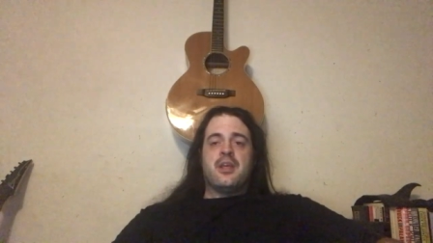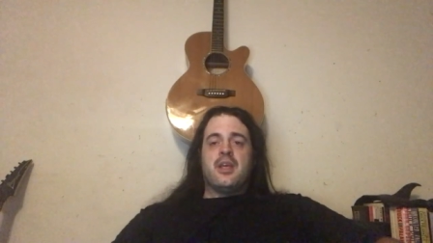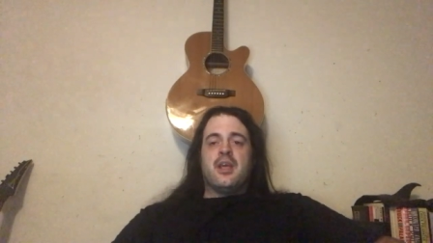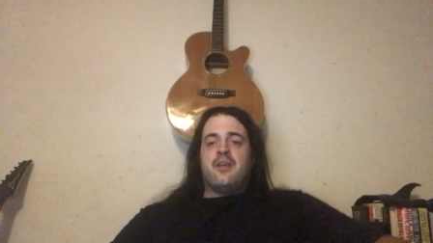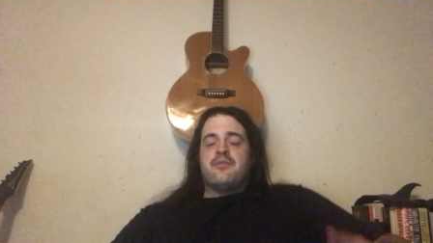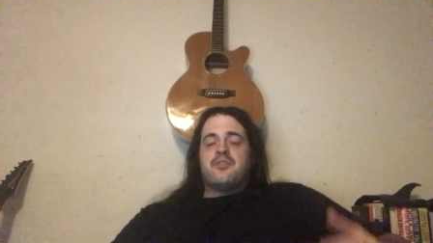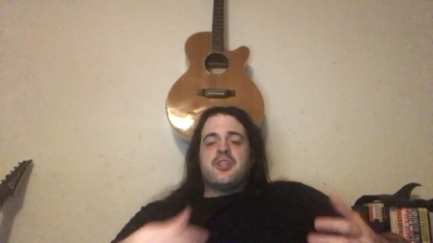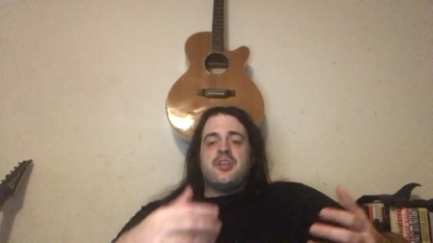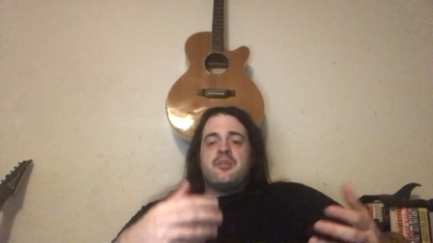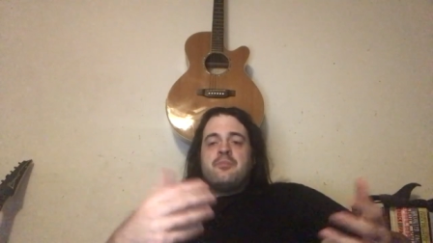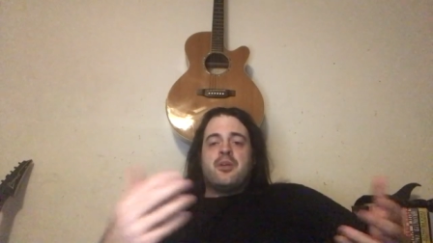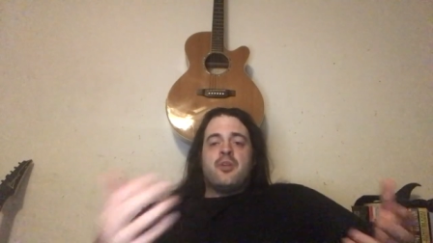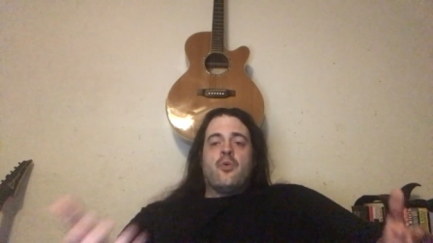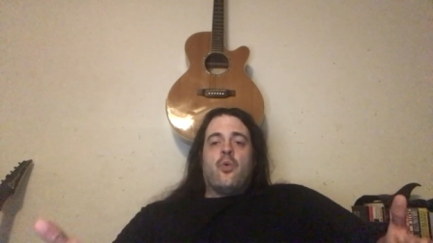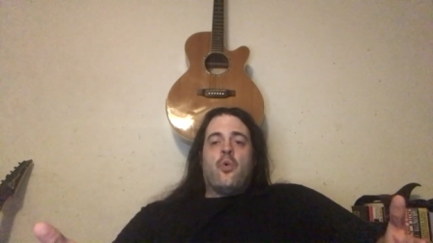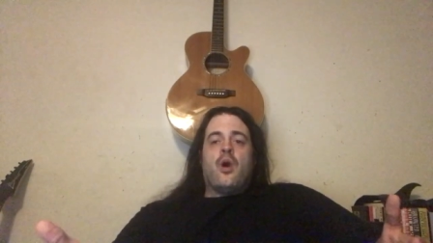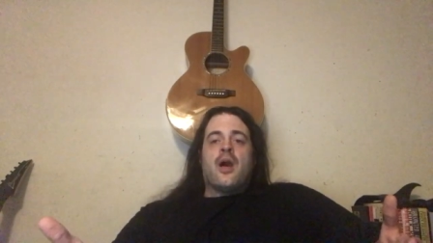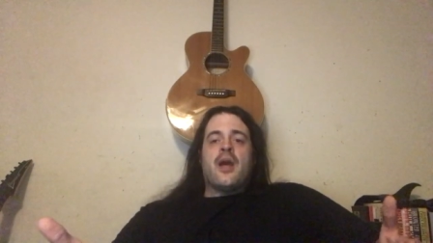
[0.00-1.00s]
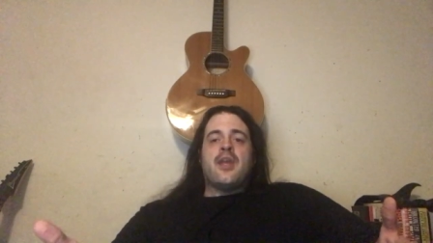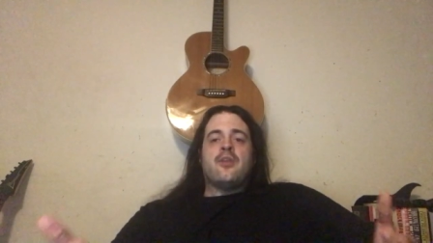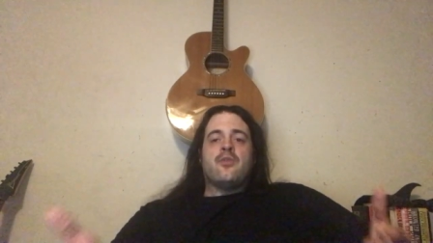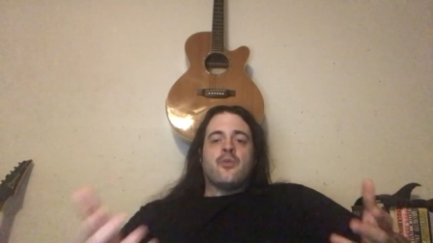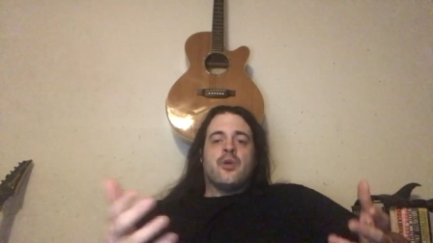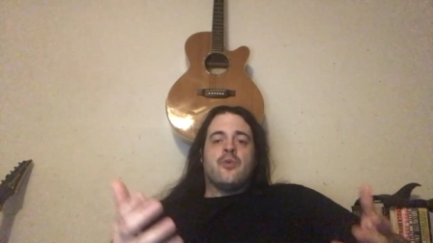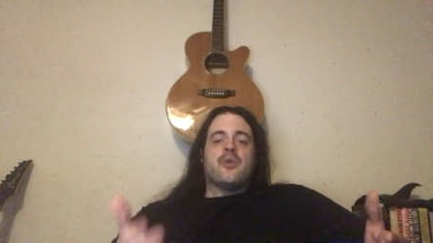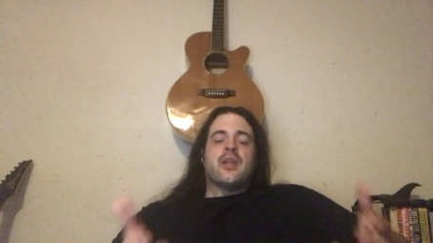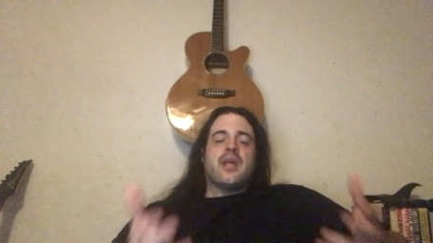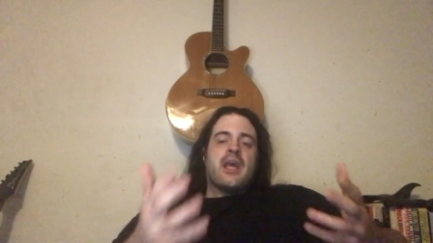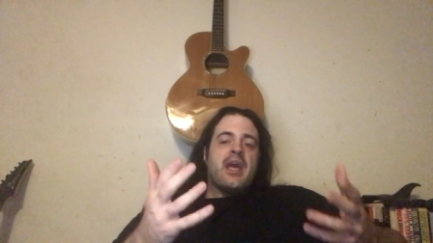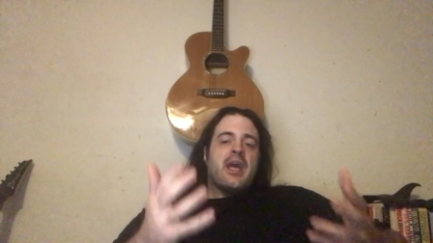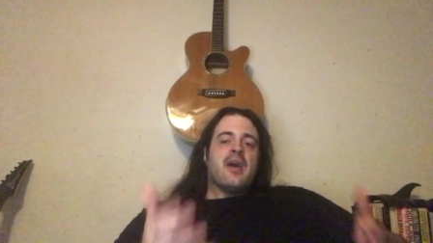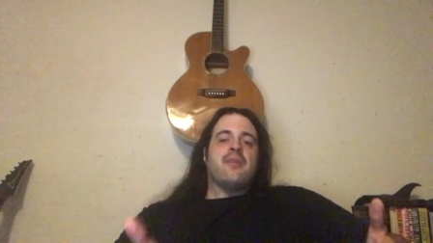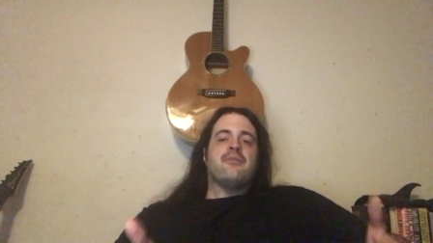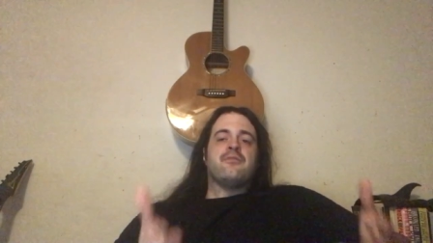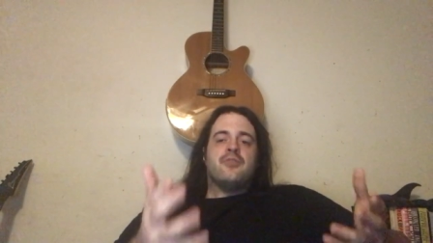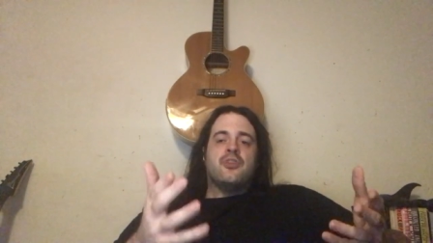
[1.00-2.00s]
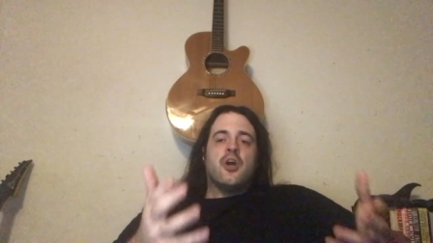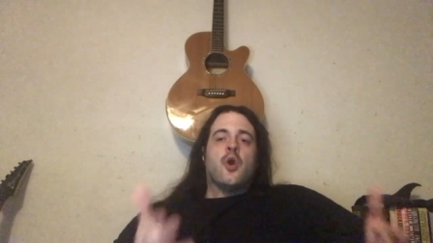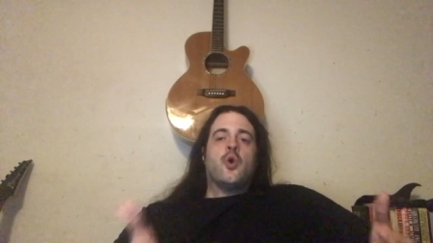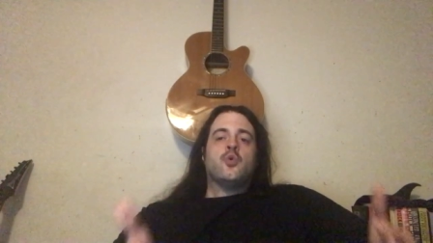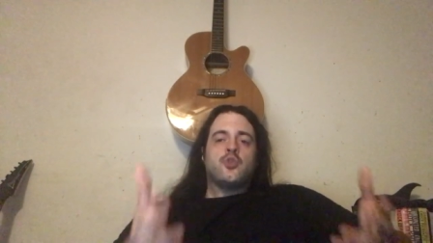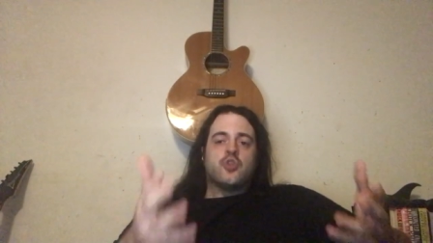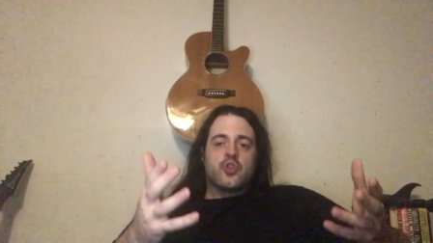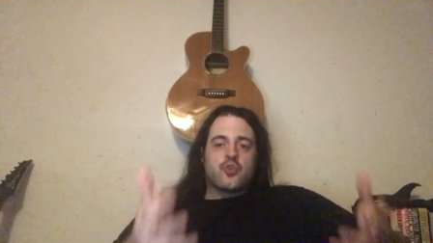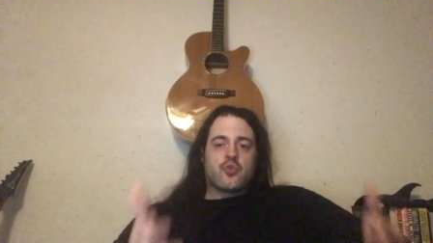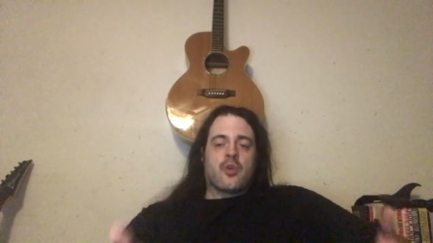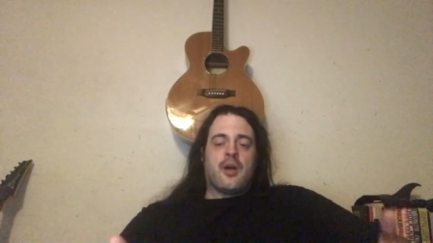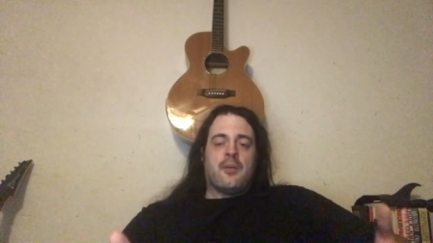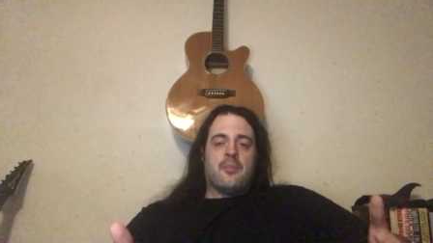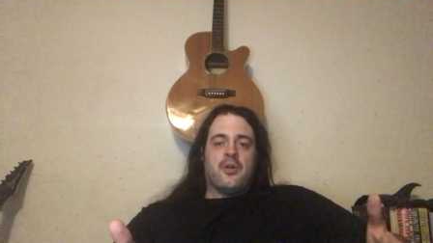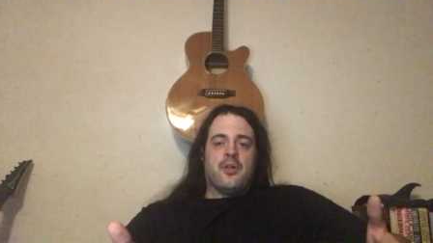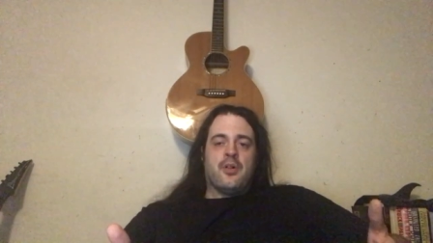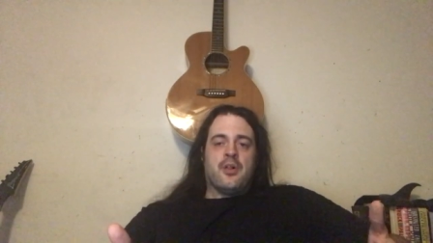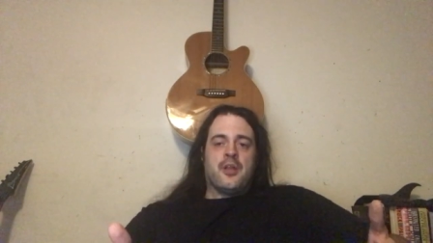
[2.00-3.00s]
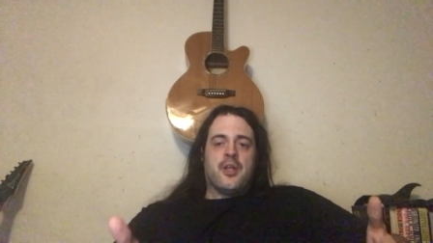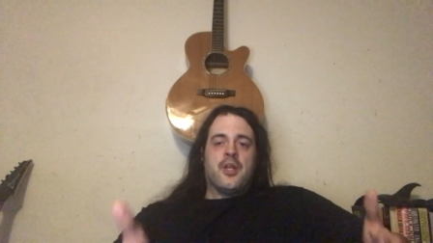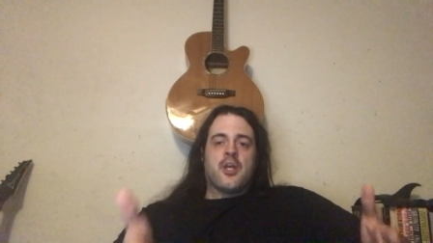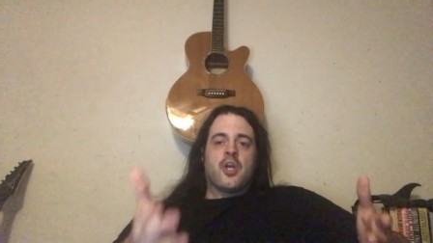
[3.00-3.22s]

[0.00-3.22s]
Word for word: if she had been white, we would have no trouble